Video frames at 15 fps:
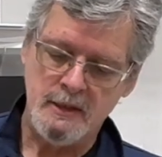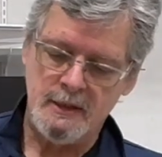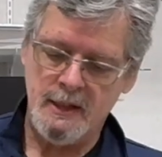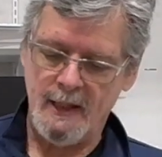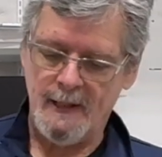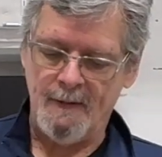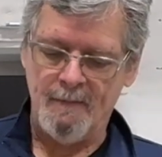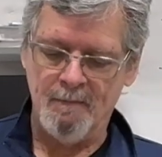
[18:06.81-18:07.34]

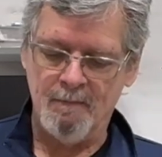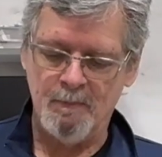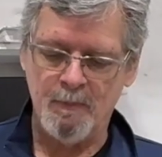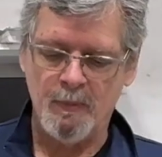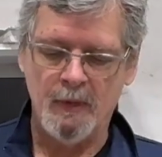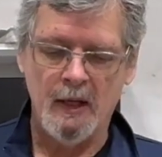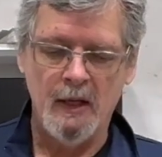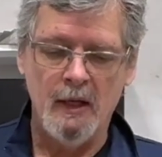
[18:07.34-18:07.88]
Okay,
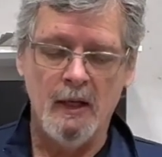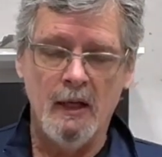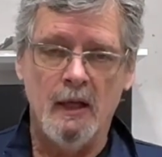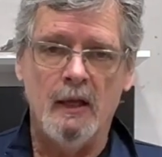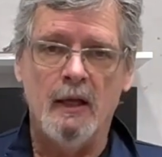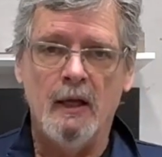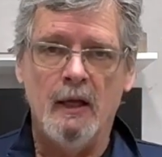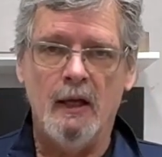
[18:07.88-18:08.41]

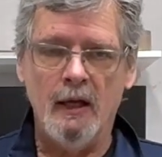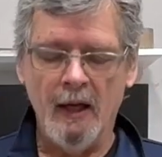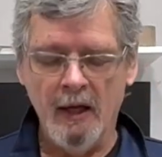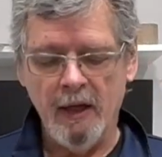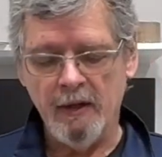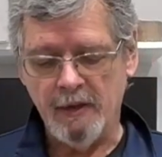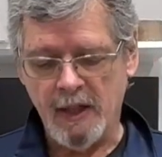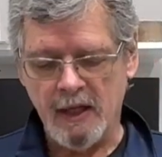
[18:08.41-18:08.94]

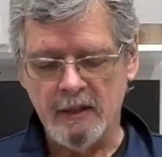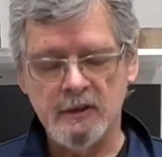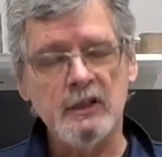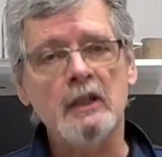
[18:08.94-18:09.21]
that is